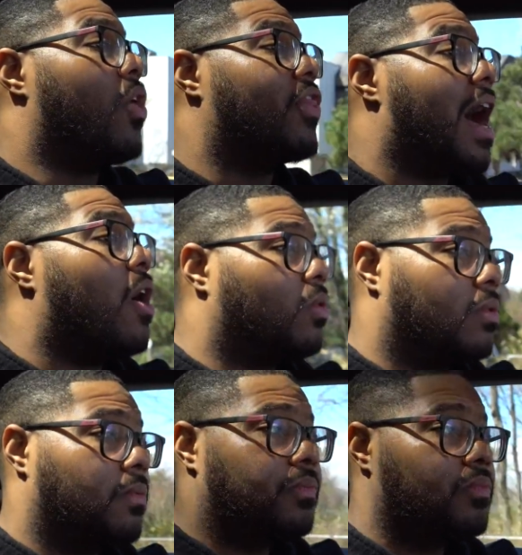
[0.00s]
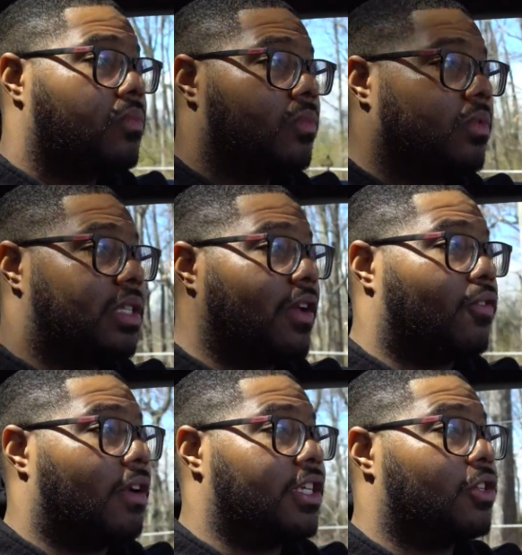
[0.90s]
without the
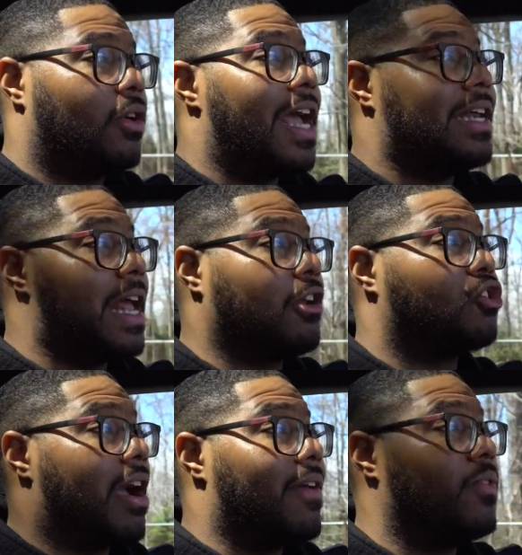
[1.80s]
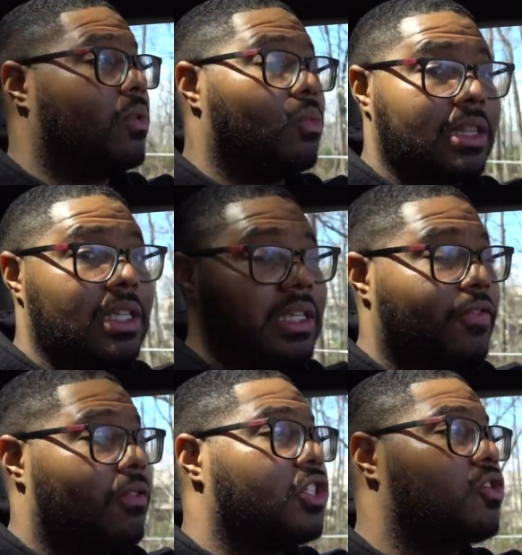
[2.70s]
differential, and now driving one with the
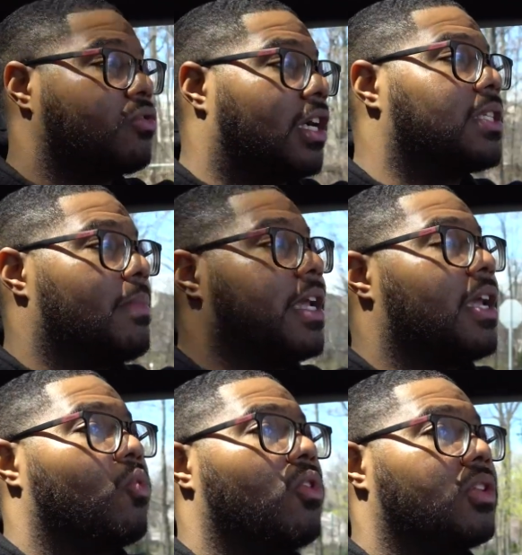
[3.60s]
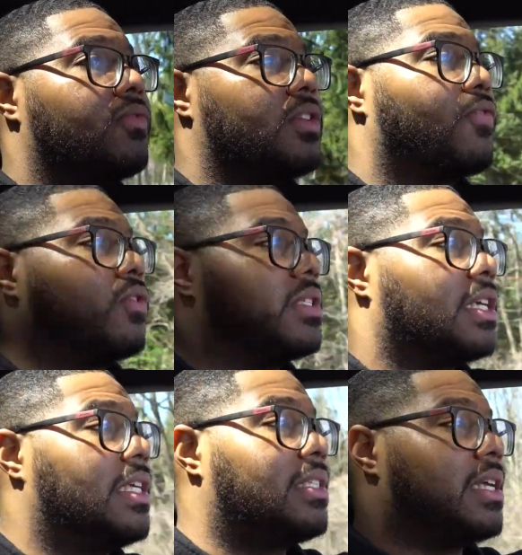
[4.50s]
differential does make a world of difference.
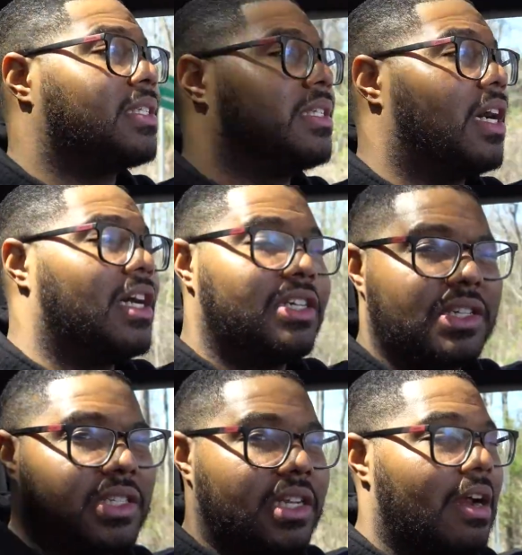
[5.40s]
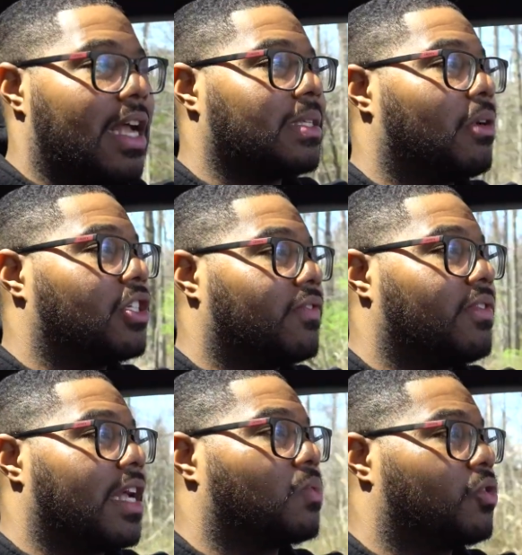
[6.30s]
It doesn't understeer as much, if
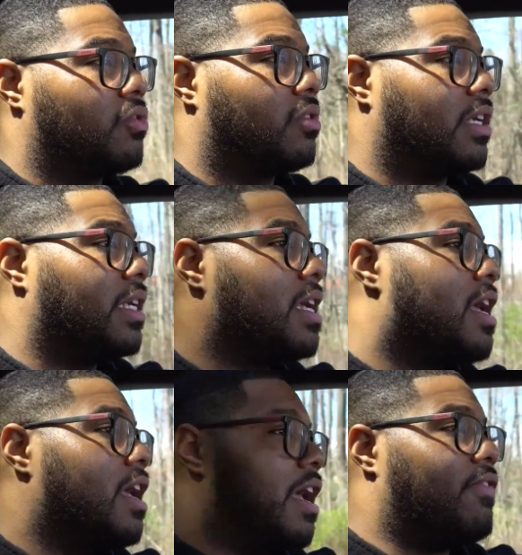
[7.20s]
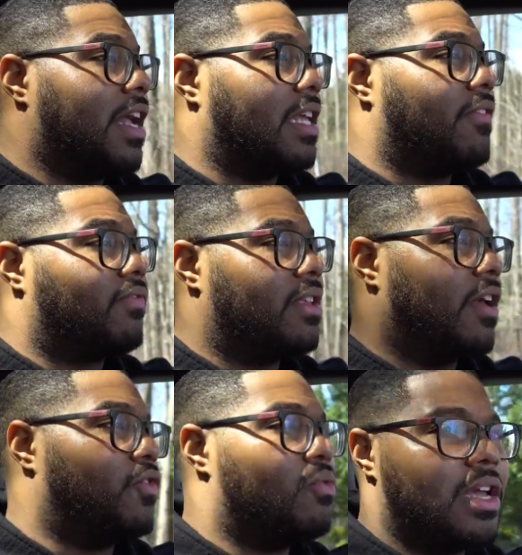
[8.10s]
that's what you think.
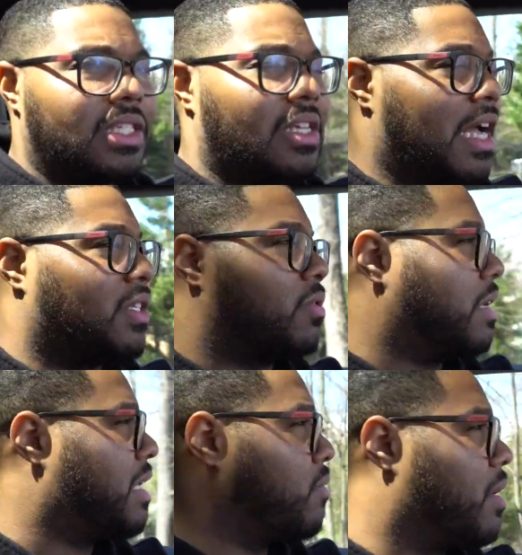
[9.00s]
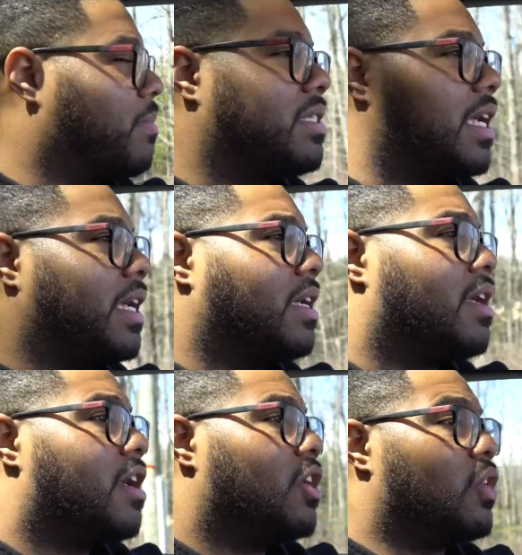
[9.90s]
If you get what I'm
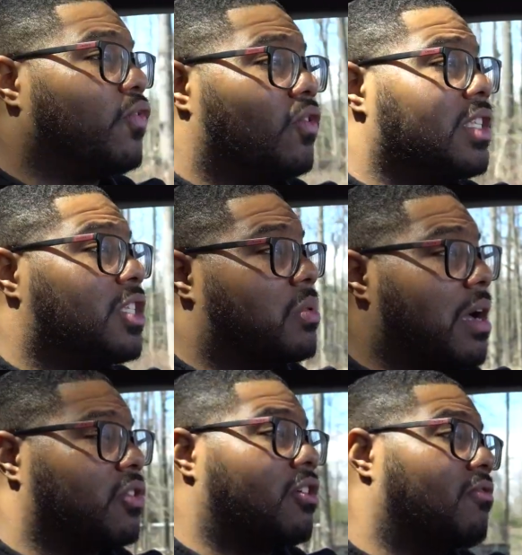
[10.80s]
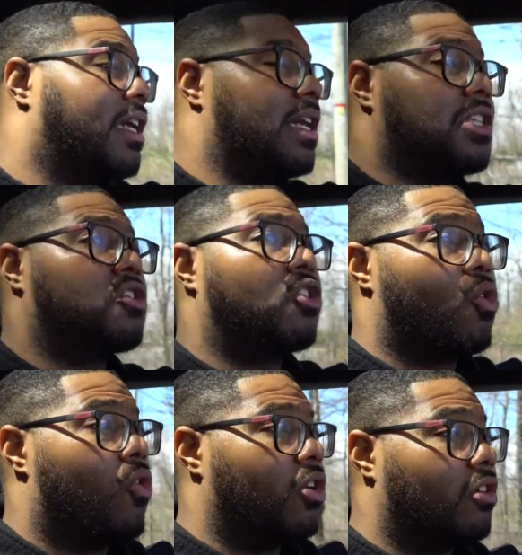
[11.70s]
saying. So for instance, when I was in the rain and I took a
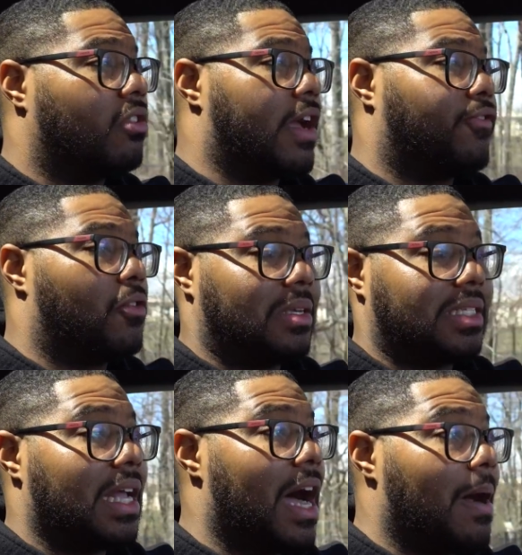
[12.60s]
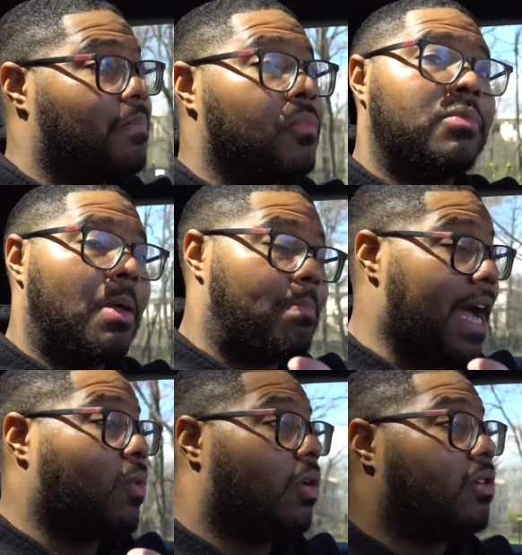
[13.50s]
corner like from a stop, the
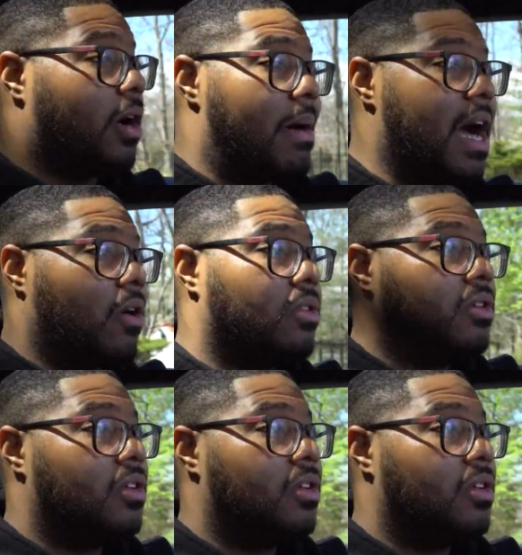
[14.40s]
back will come out.